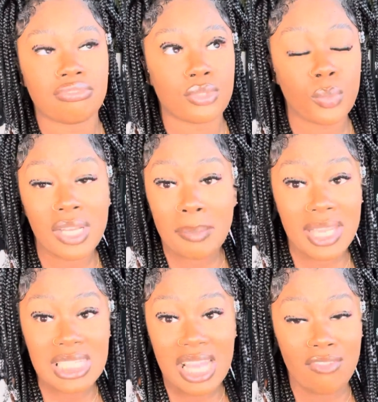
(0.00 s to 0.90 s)
20
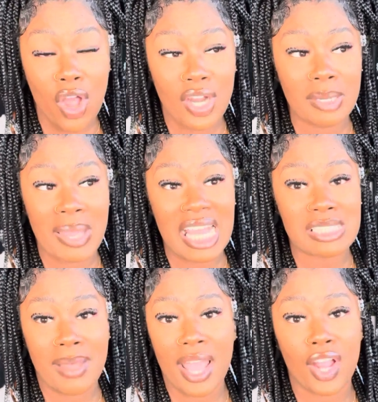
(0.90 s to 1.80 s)
minutes have already
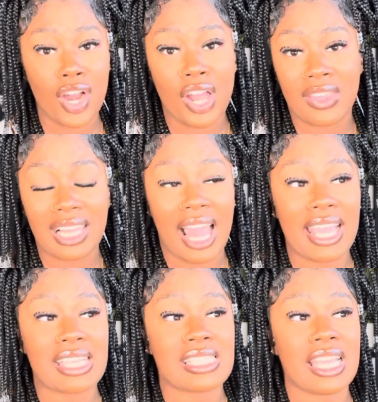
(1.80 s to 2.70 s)
passed by, and her other
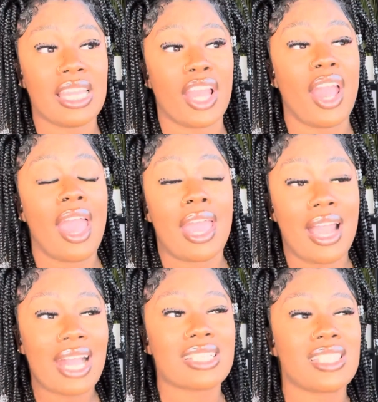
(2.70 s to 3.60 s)
client is sitting there,
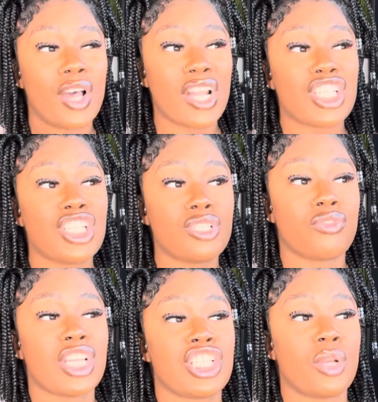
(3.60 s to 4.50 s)
and I could tell that she's
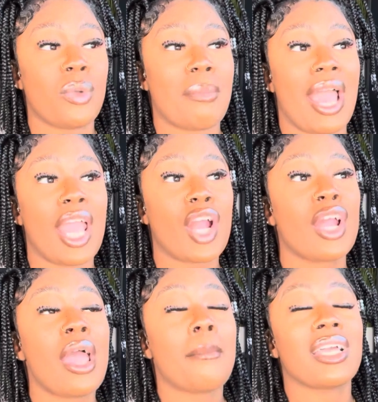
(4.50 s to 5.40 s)
rushing with my
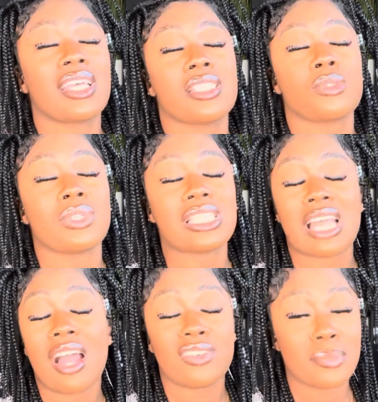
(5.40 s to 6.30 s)
hair, because when it's
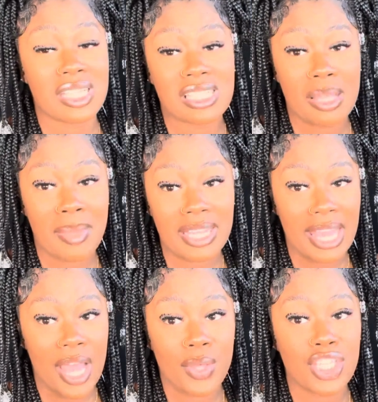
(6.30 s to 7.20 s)
time for me to sit back
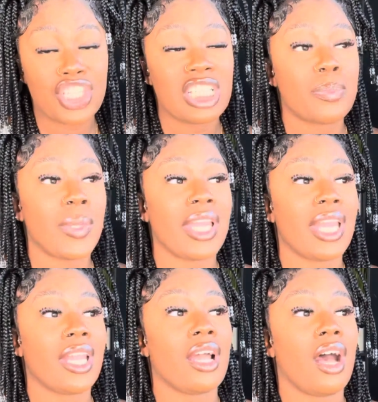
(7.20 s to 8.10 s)
down and she's
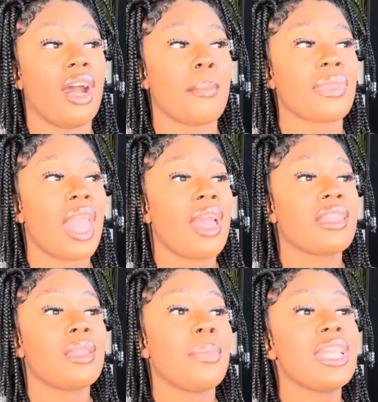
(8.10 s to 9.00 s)
putting
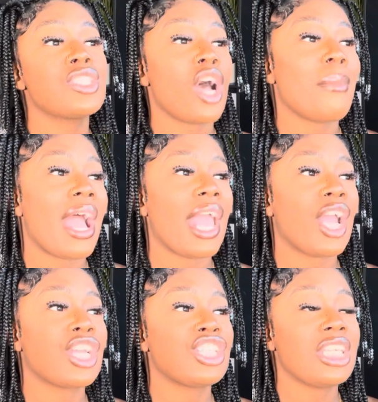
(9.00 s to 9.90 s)
the beads on my
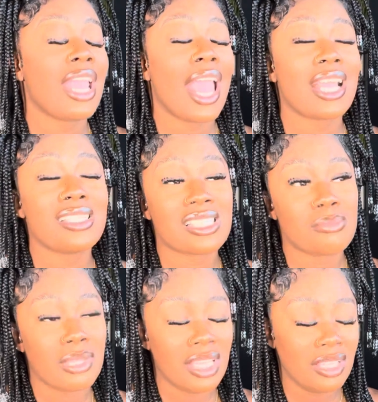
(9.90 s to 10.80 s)
hair, she hands
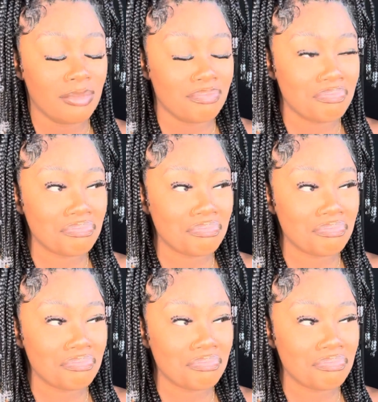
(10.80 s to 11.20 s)
me